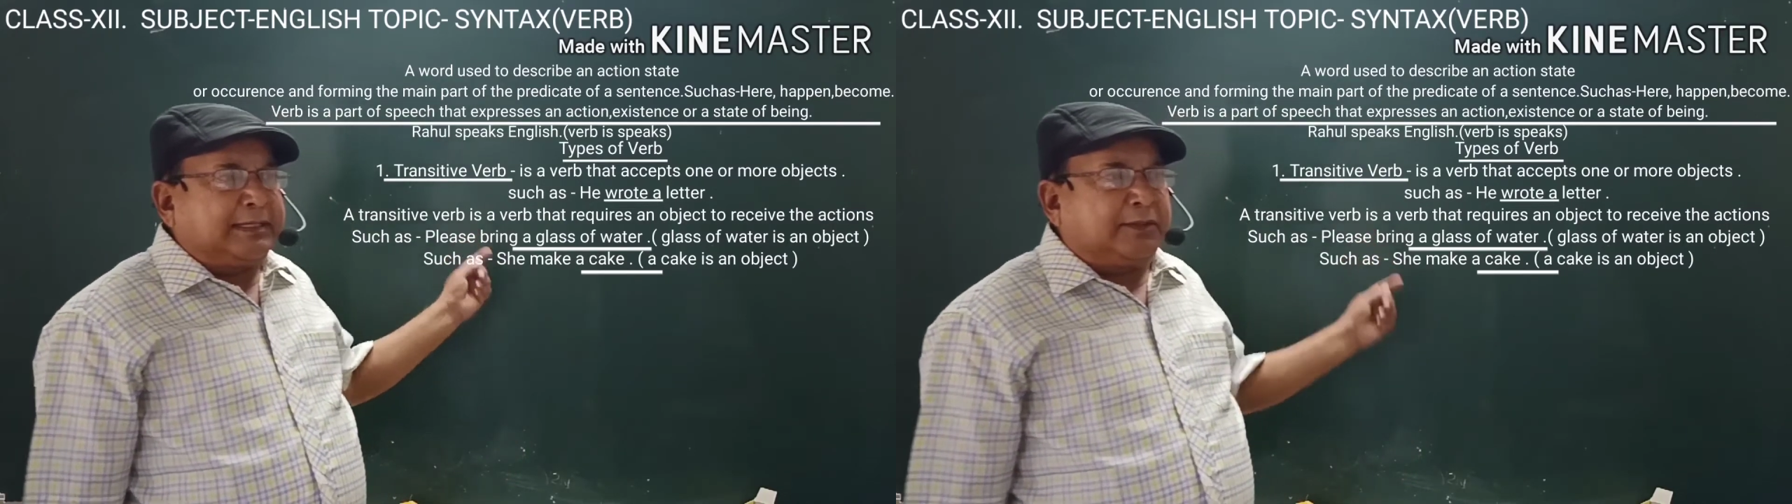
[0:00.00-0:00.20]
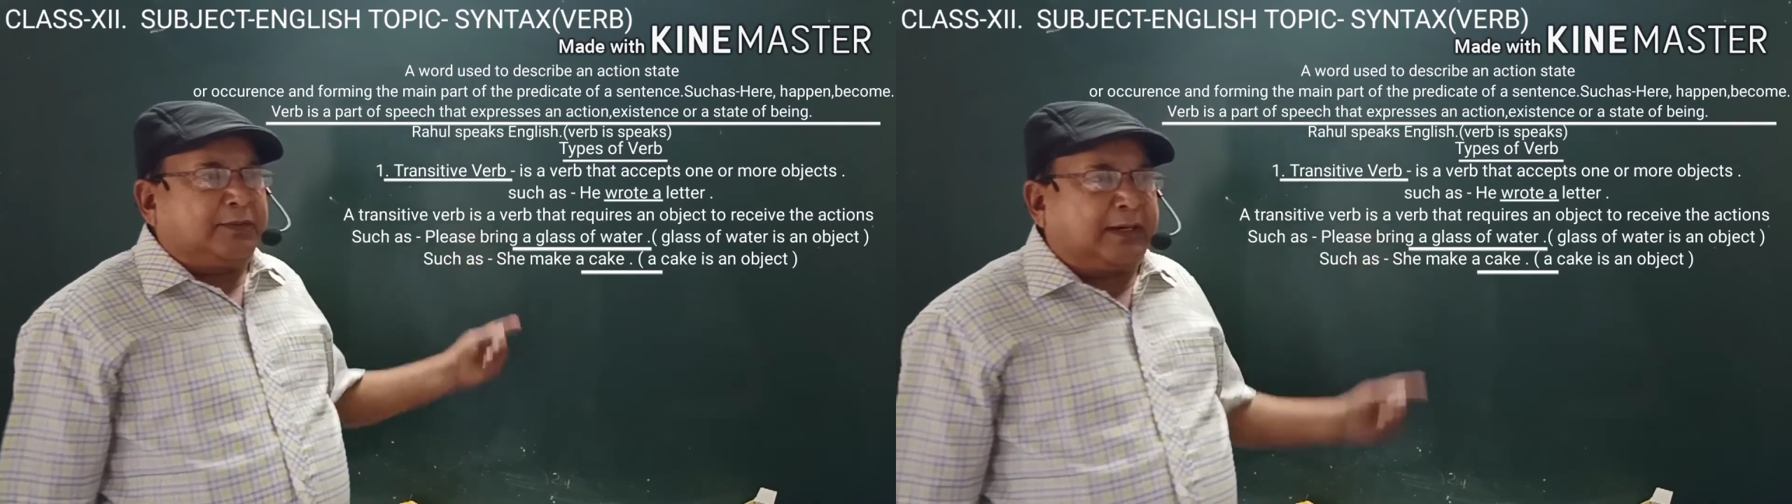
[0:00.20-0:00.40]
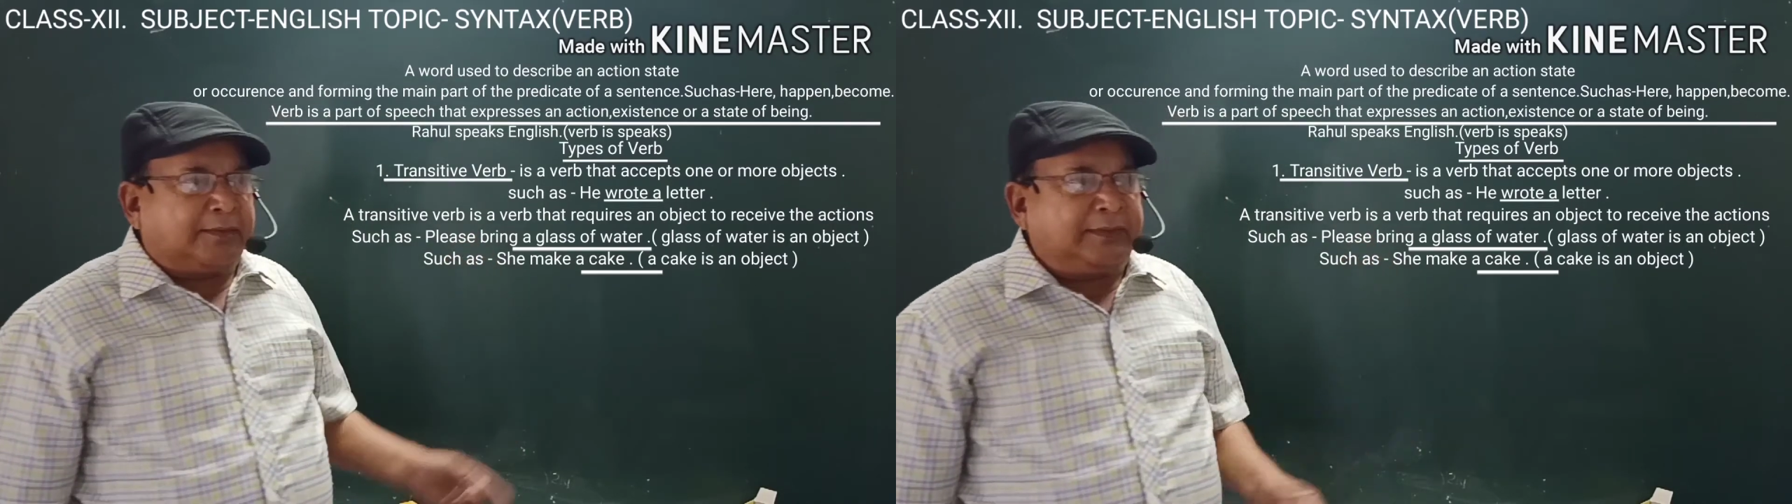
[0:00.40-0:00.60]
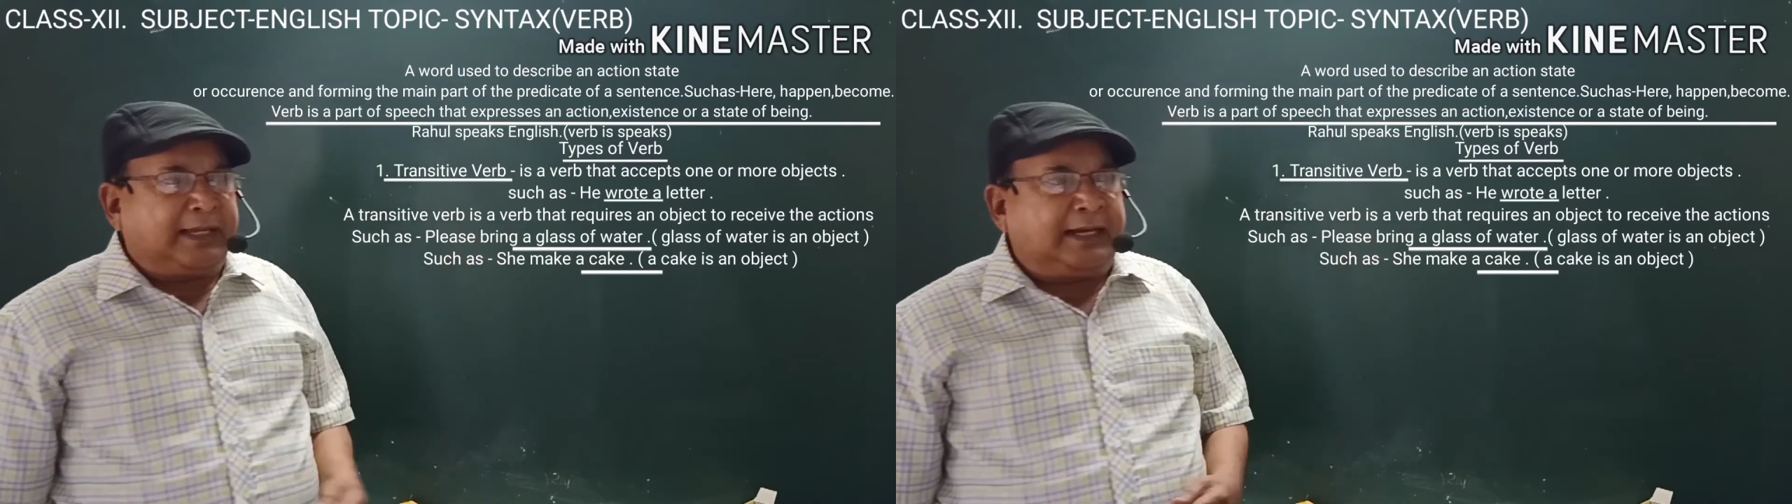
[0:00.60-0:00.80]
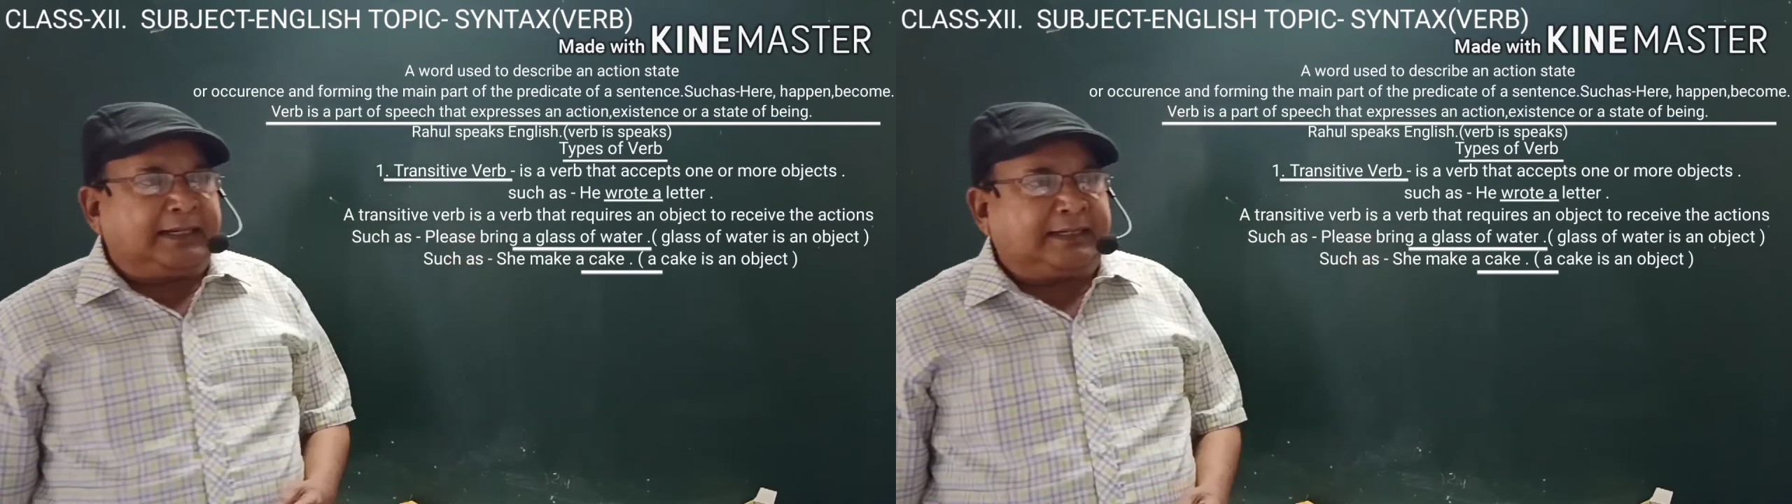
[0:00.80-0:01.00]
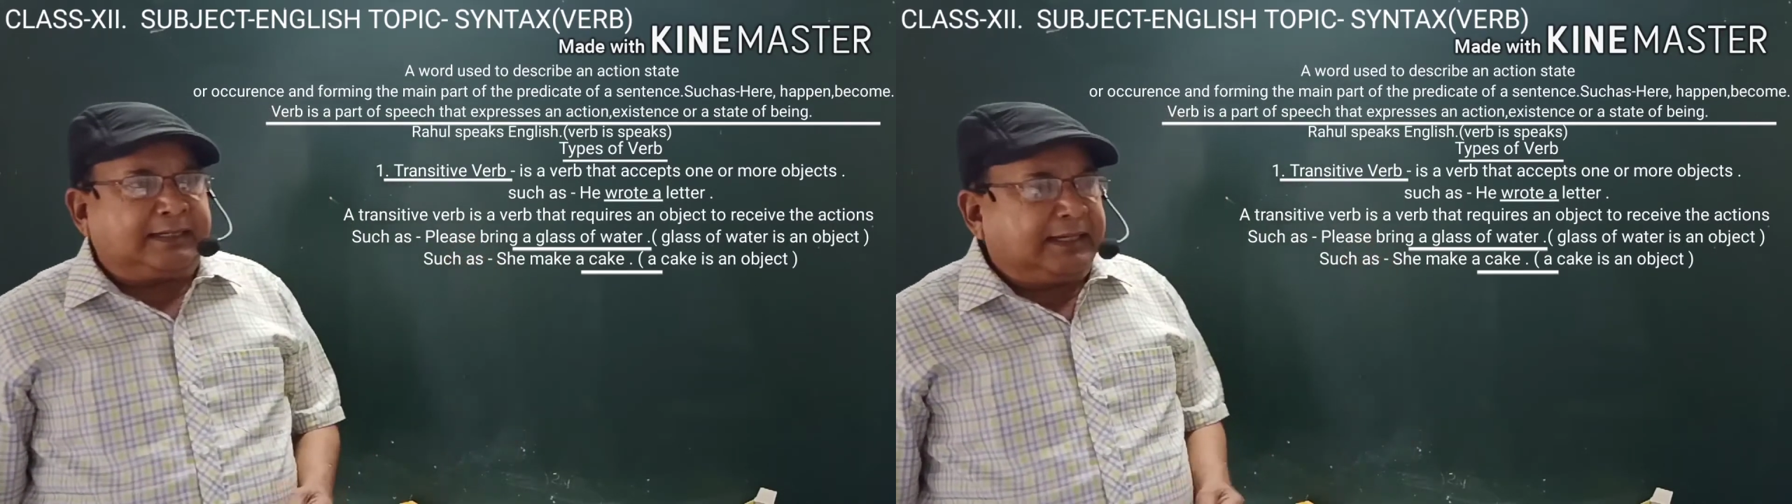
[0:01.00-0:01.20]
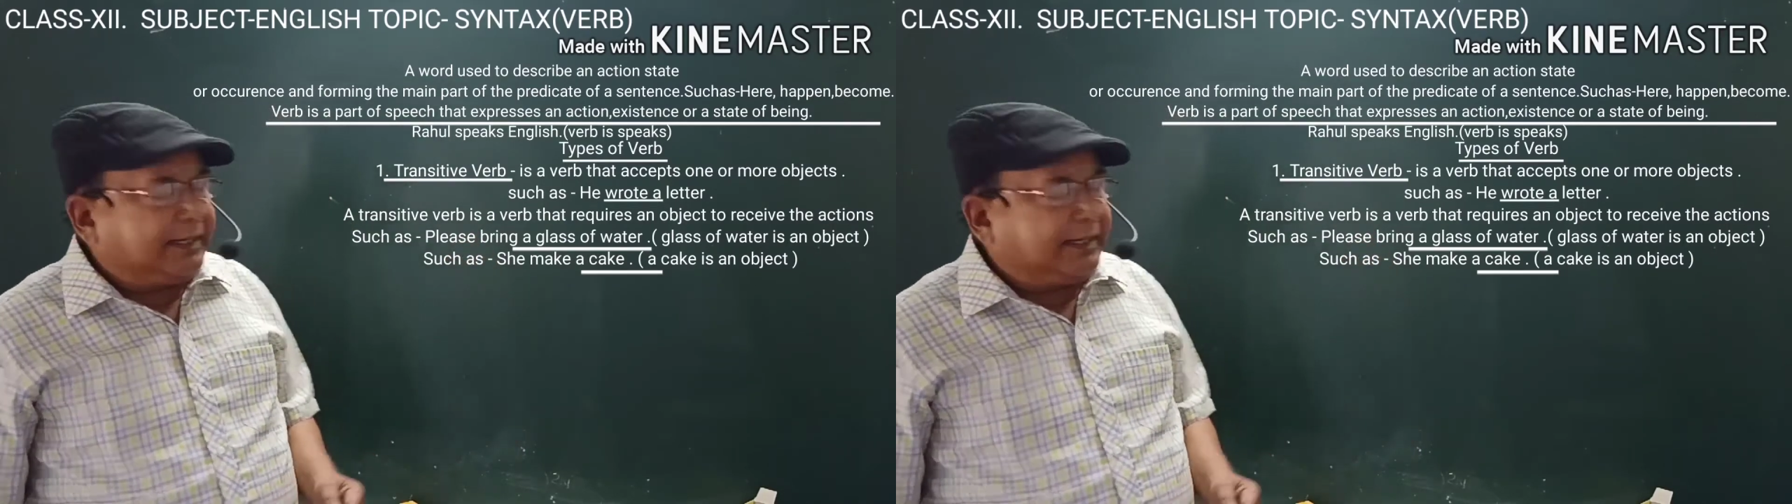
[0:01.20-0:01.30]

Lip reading: a verb that